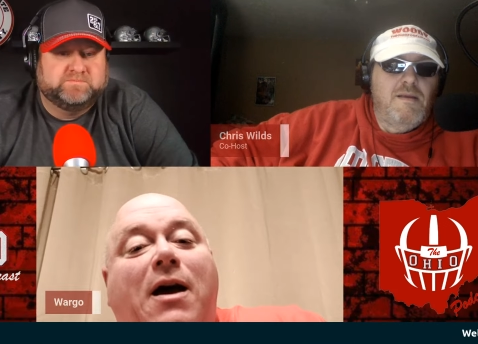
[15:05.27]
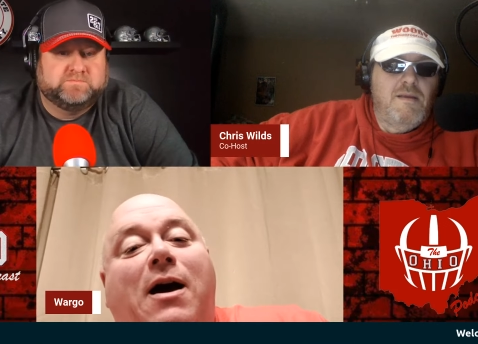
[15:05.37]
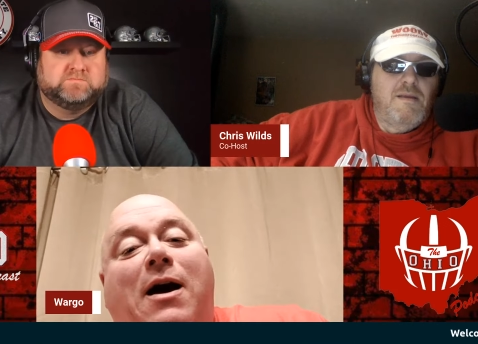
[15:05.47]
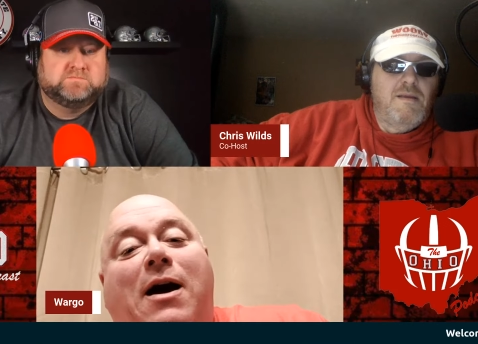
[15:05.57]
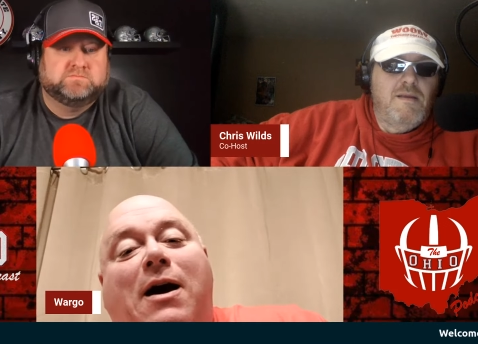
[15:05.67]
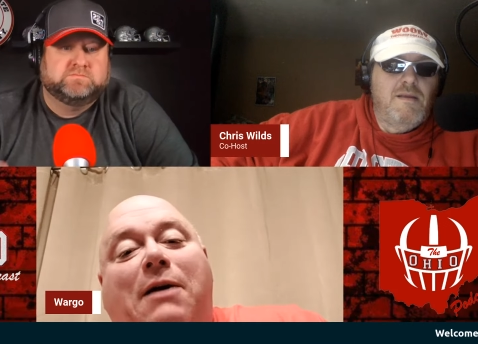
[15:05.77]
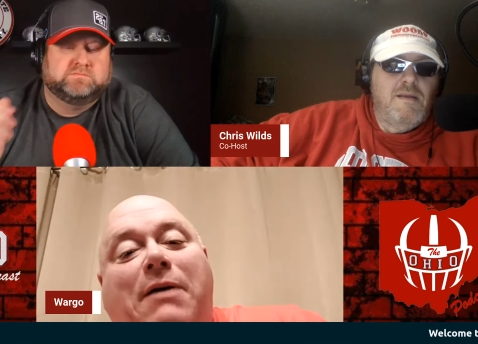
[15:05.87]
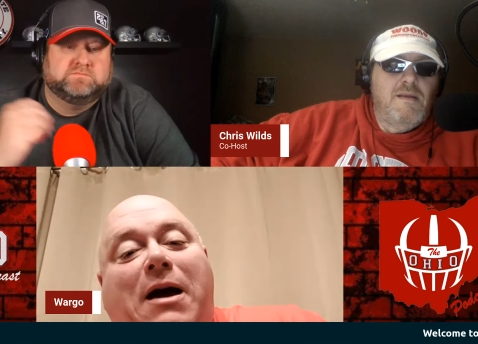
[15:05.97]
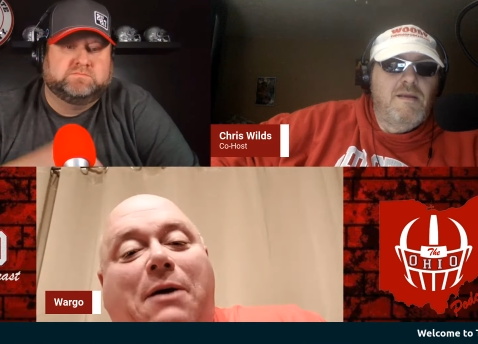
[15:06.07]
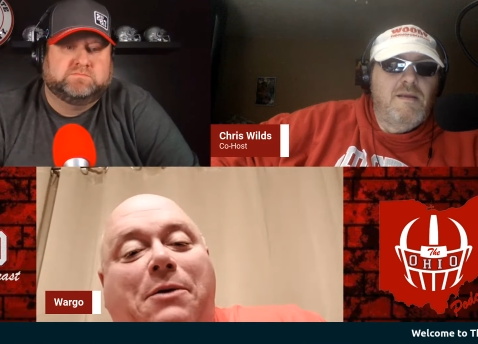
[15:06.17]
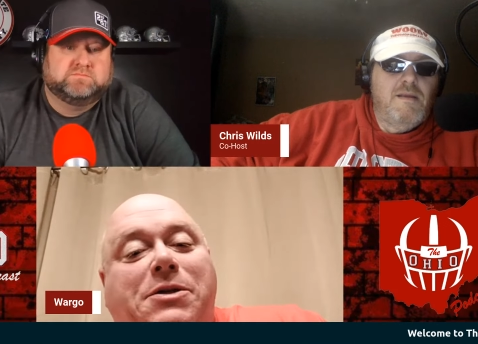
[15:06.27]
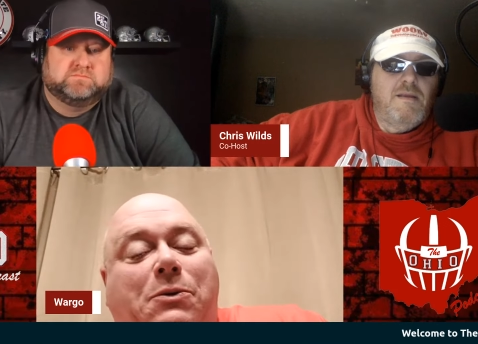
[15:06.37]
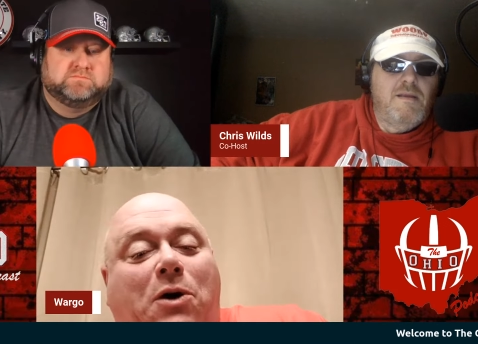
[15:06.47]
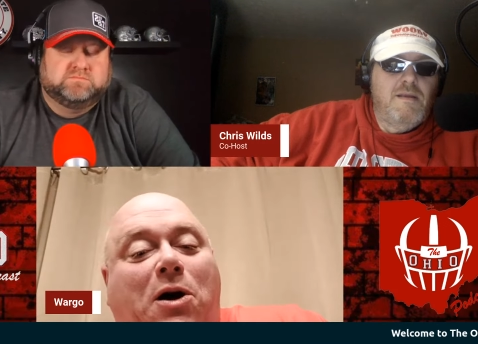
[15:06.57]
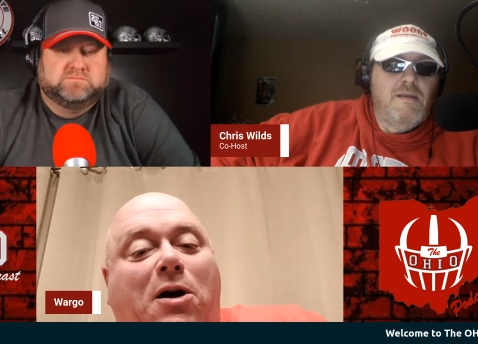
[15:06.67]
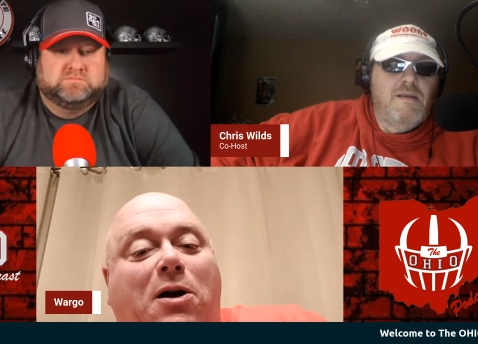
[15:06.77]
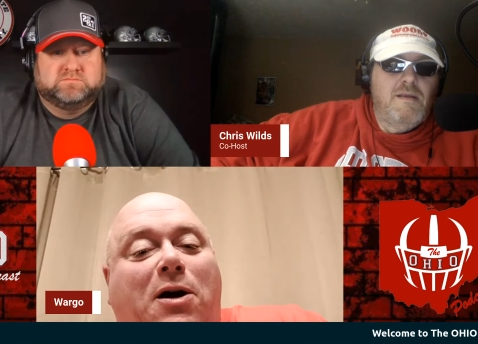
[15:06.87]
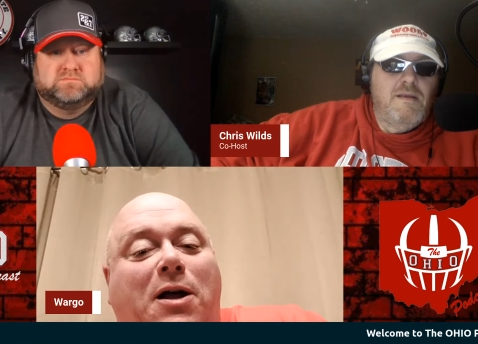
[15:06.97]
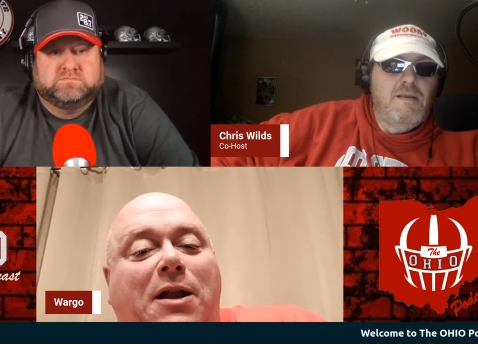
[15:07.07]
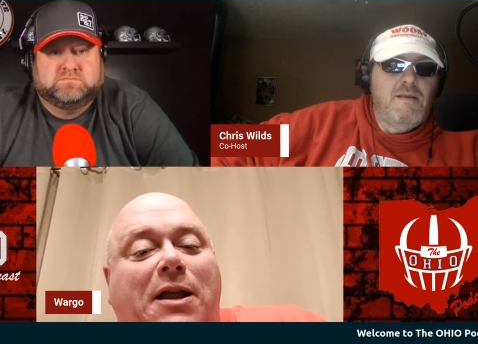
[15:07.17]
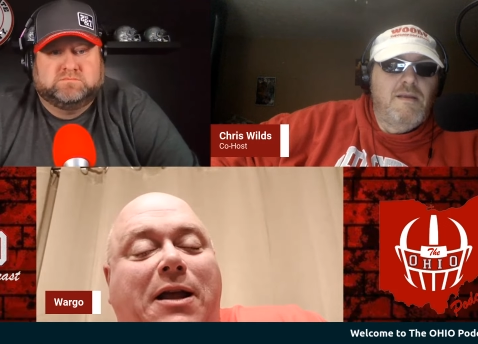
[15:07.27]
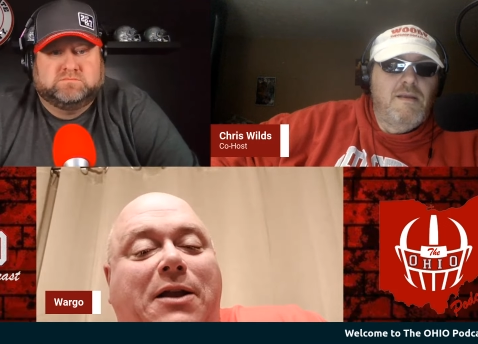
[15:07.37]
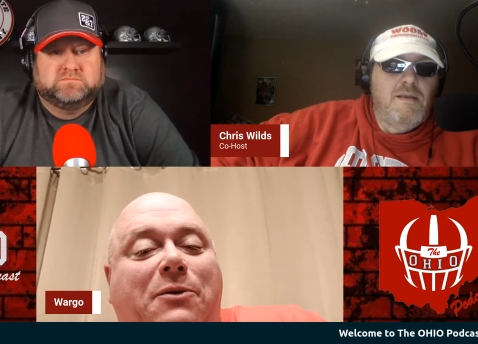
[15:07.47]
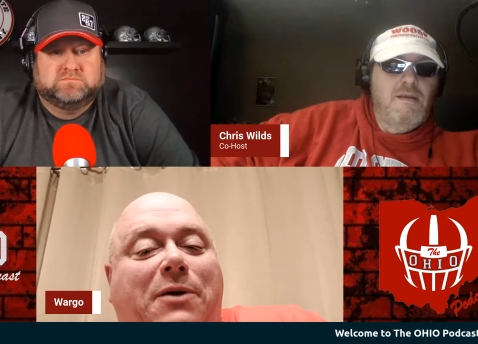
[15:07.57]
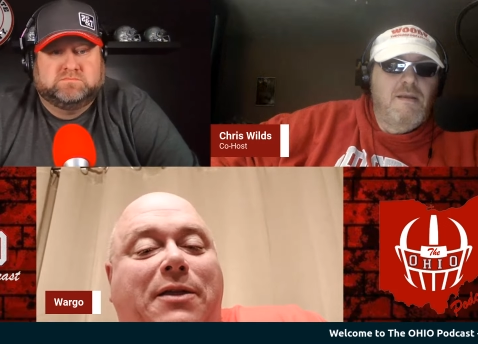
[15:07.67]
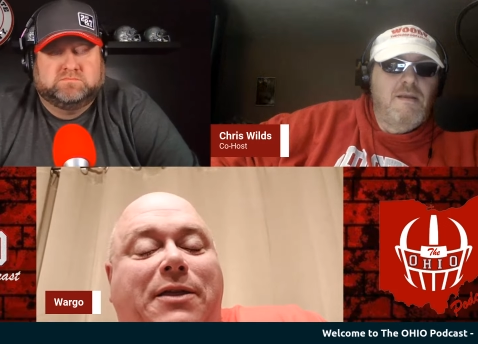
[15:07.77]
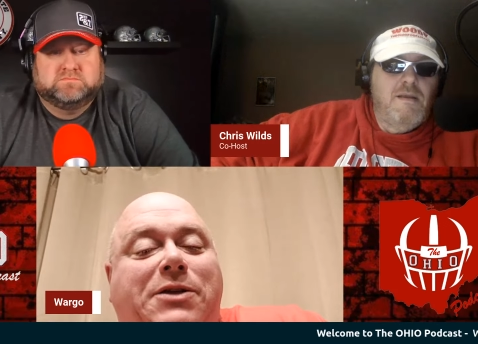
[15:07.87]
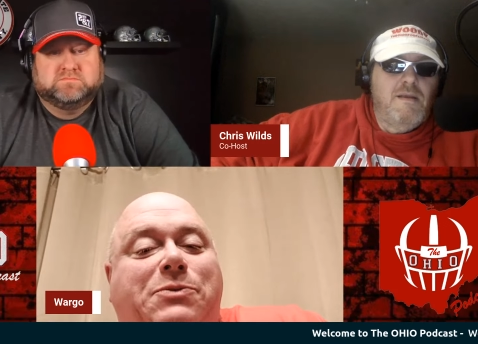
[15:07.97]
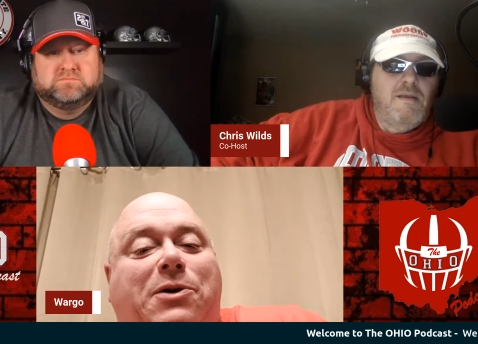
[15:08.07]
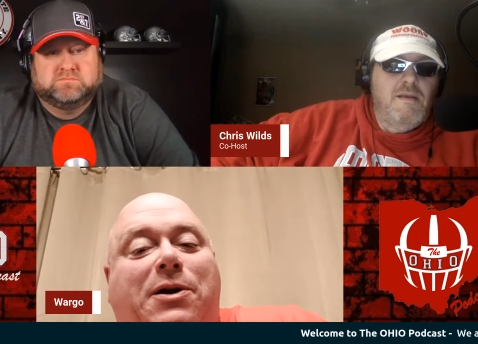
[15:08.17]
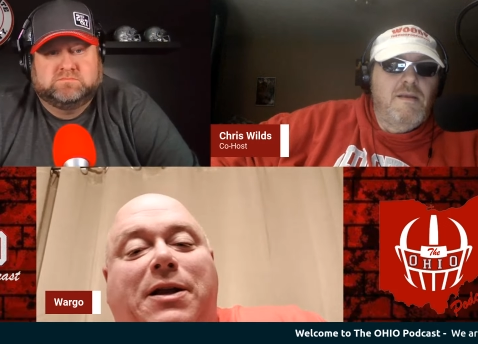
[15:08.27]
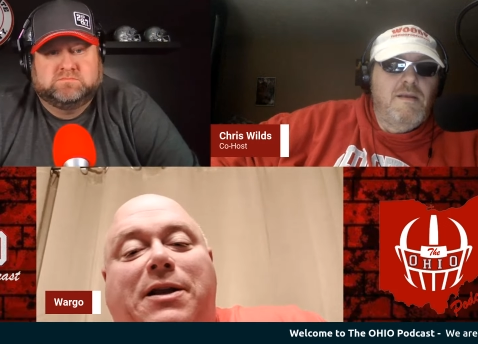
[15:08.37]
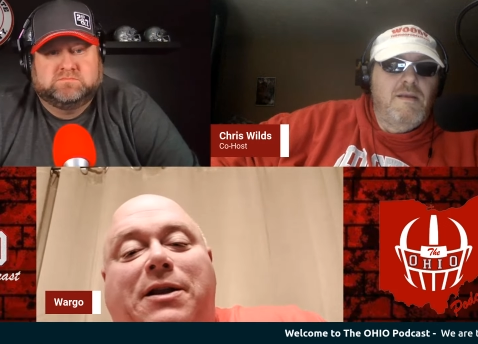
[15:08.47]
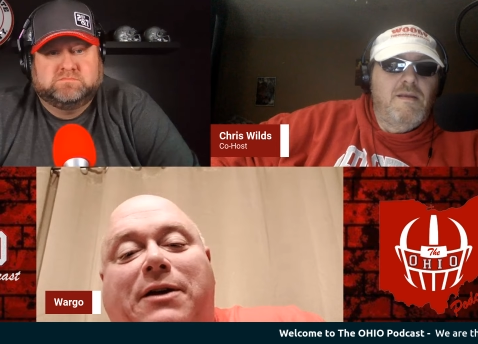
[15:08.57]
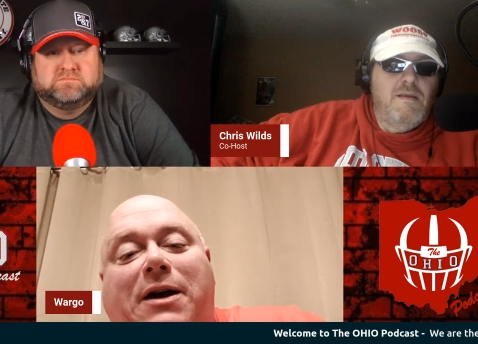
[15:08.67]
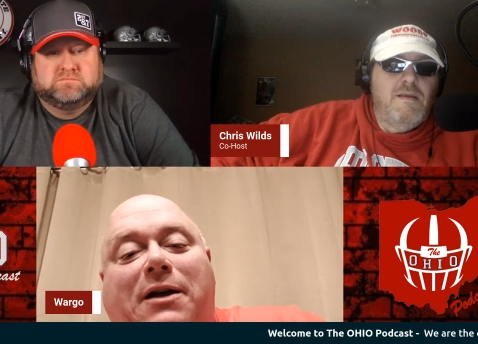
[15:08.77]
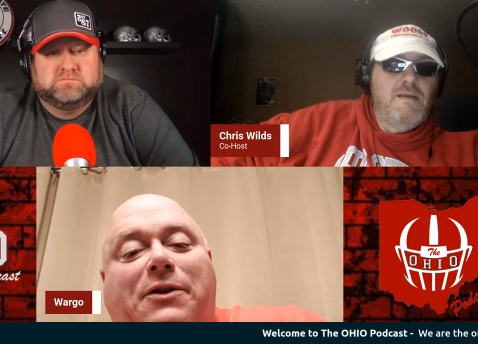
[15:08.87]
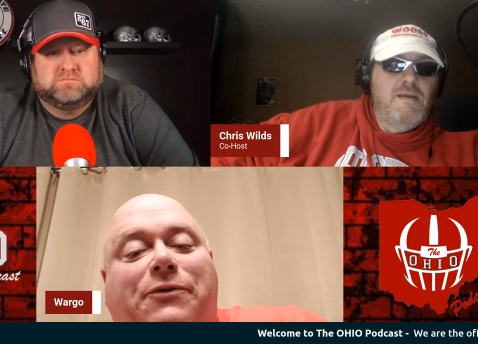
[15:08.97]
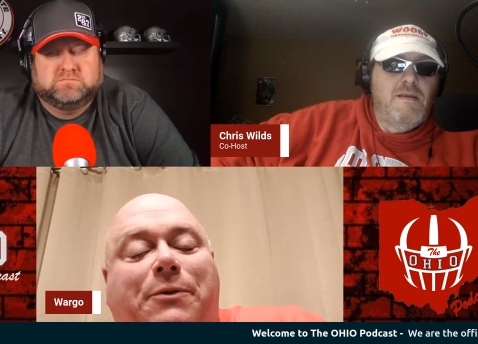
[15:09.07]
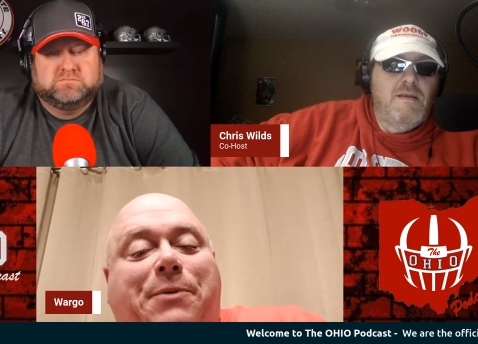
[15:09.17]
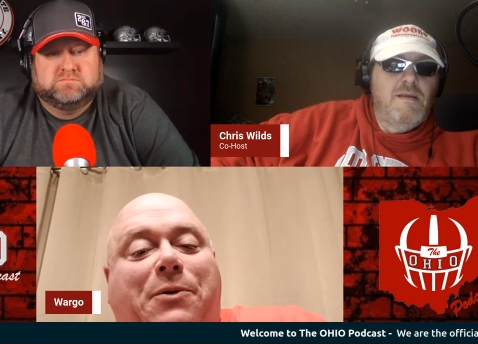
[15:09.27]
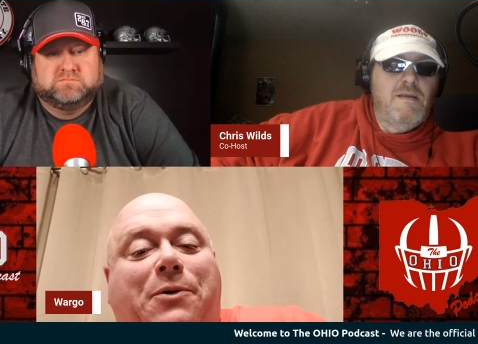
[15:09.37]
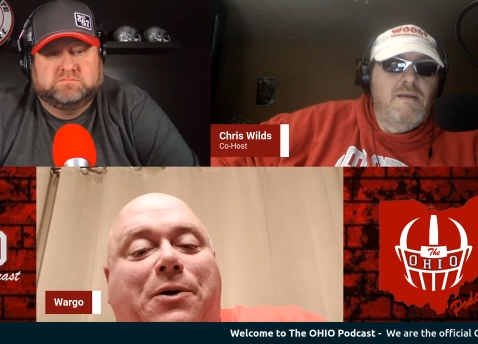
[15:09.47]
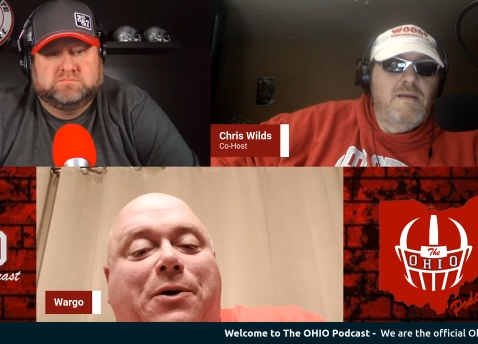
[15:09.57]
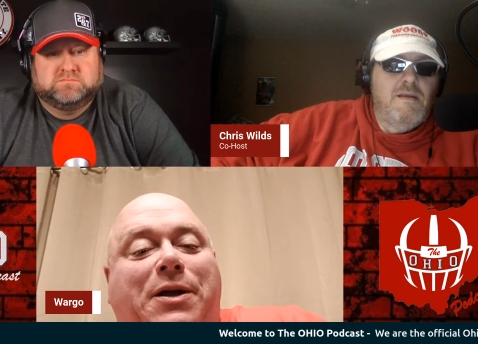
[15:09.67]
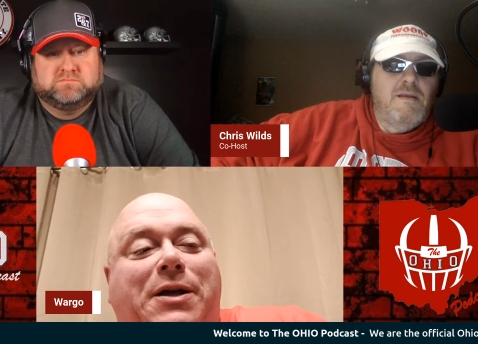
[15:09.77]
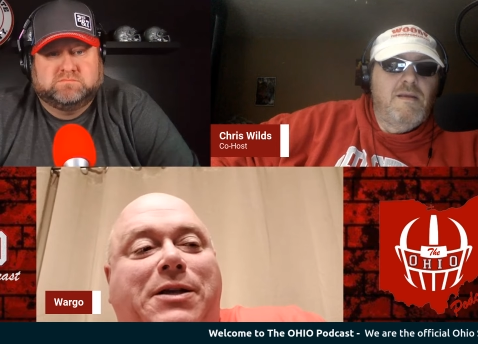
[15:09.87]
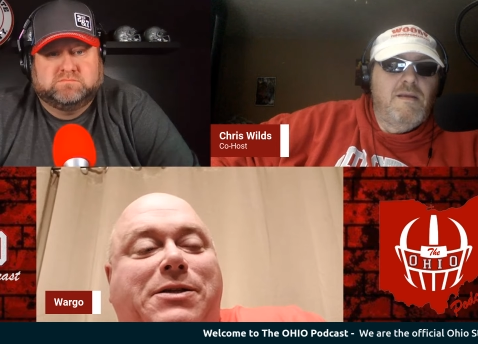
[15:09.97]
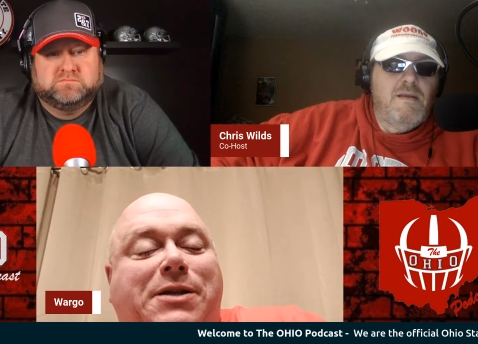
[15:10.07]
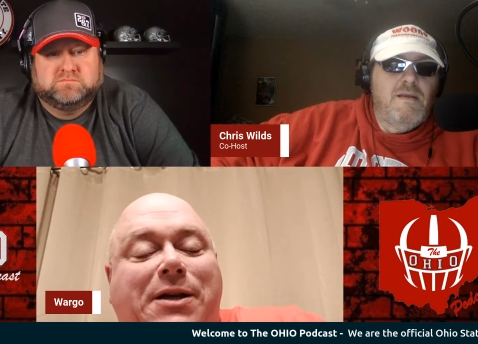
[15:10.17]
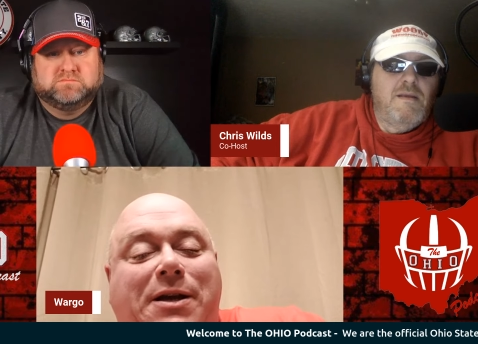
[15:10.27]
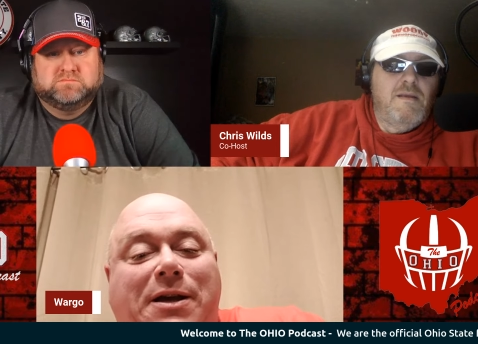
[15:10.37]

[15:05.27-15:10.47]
Speaker 1: I was a walk-on, and the way things work in the college football world is